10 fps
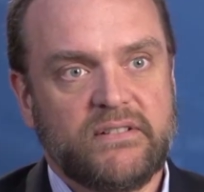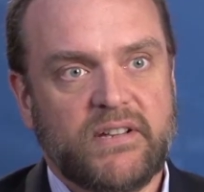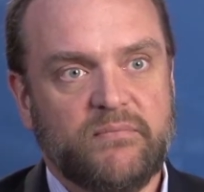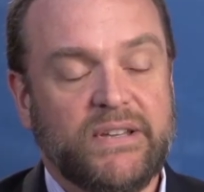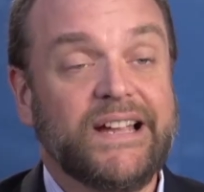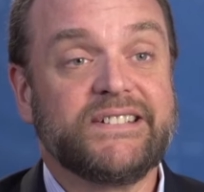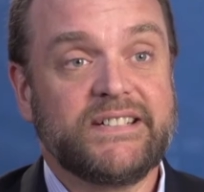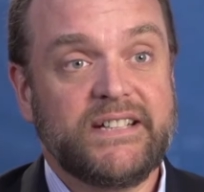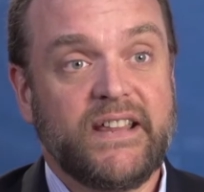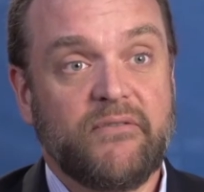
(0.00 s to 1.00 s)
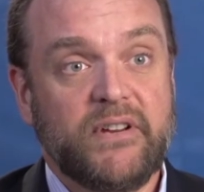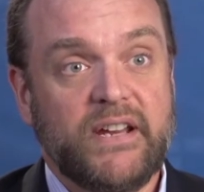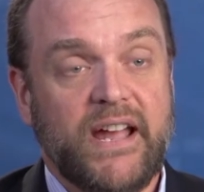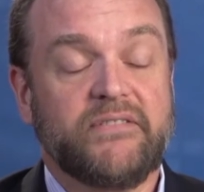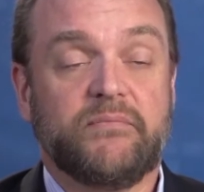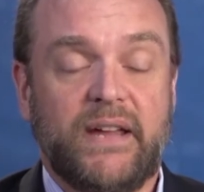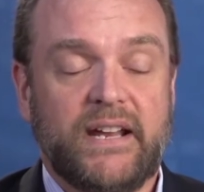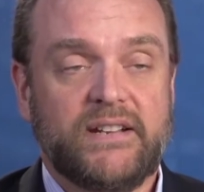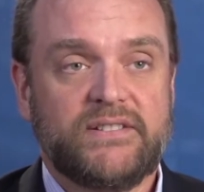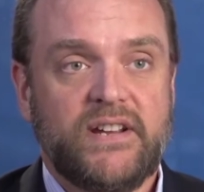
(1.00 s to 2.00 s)
complexity that we have to
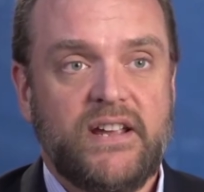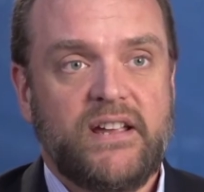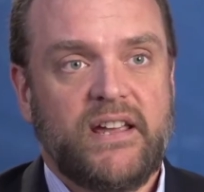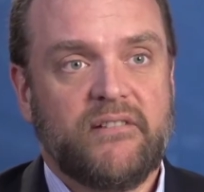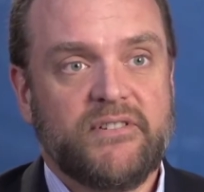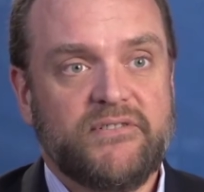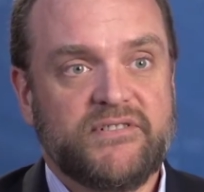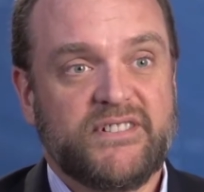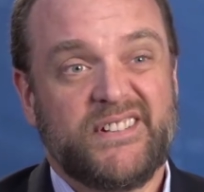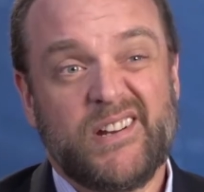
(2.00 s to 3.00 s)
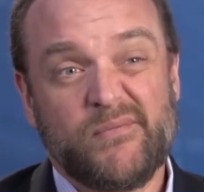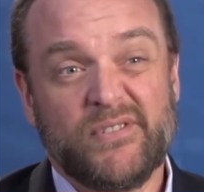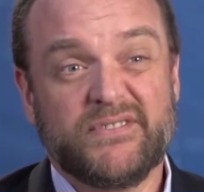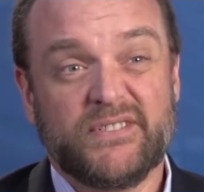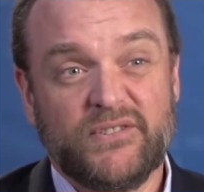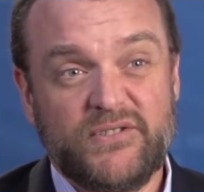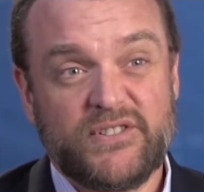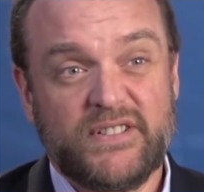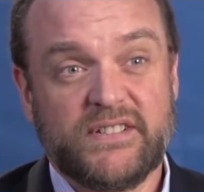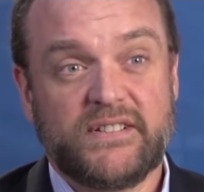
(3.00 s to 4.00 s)
manage and it reduces the number of
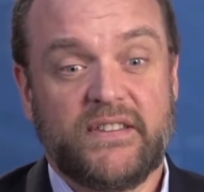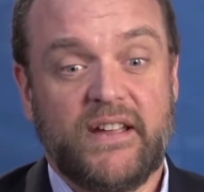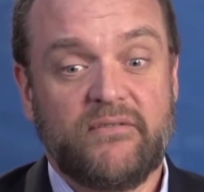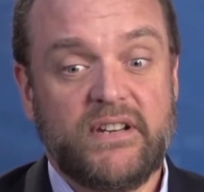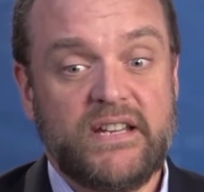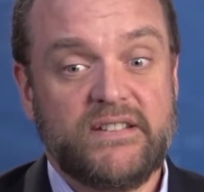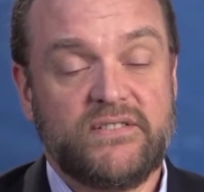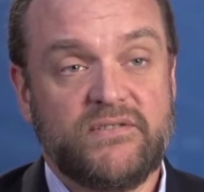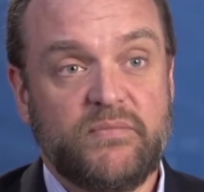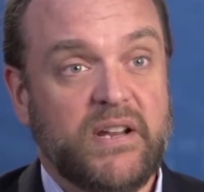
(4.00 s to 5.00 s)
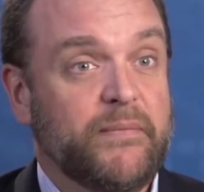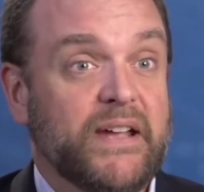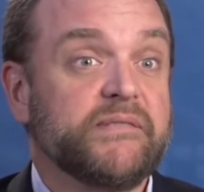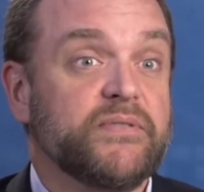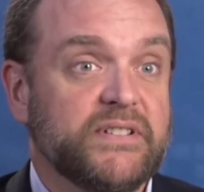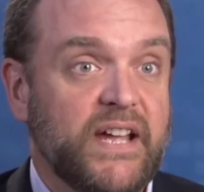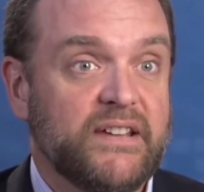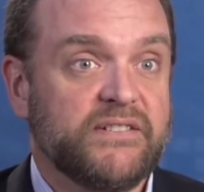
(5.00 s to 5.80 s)
solutions that we need to become experts at.